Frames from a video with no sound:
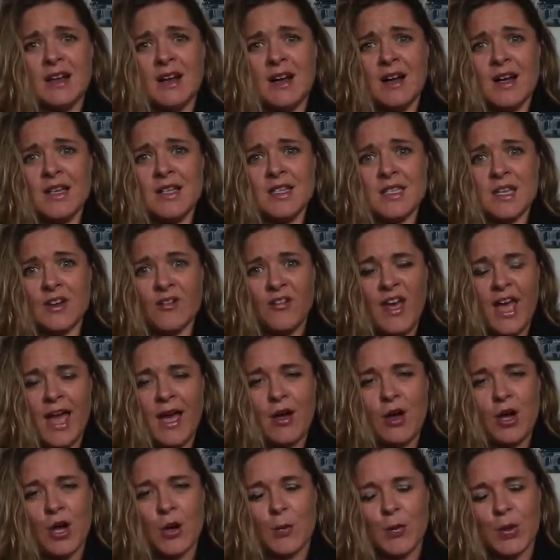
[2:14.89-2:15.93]
kind of
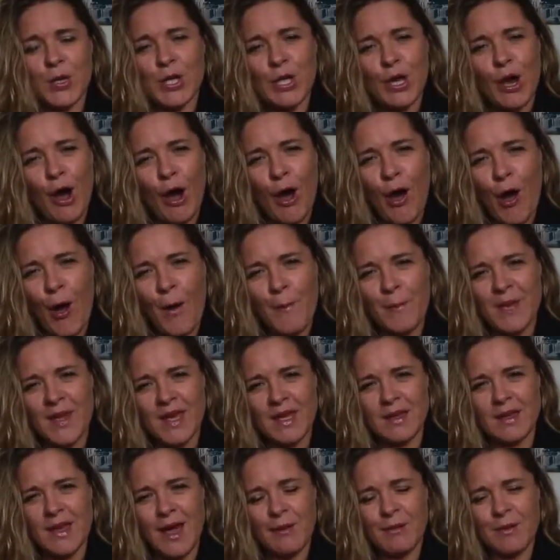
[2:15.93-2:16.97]
het up and your
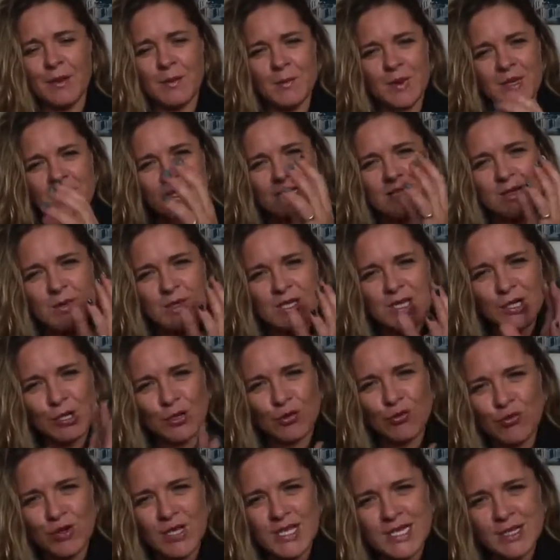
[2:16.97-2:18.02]
heartbeat going because there was a
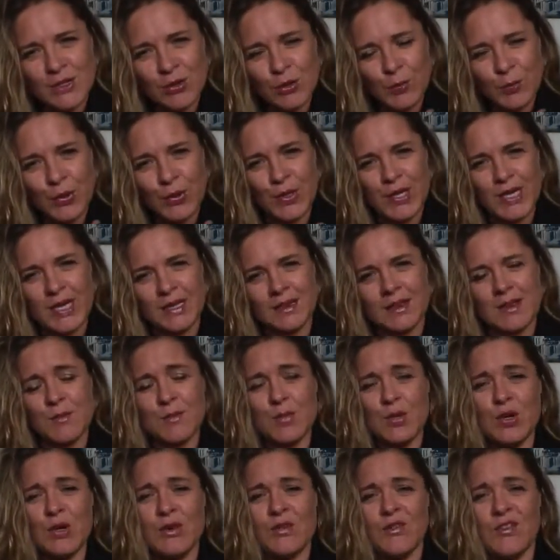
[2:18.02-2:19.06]
critical point in the
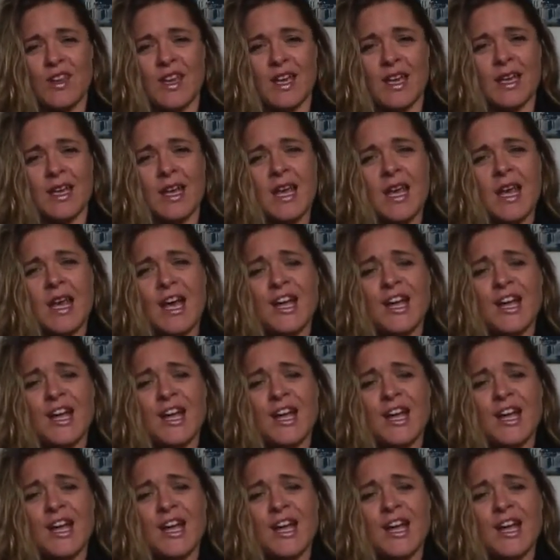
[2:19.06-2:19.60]
movie and,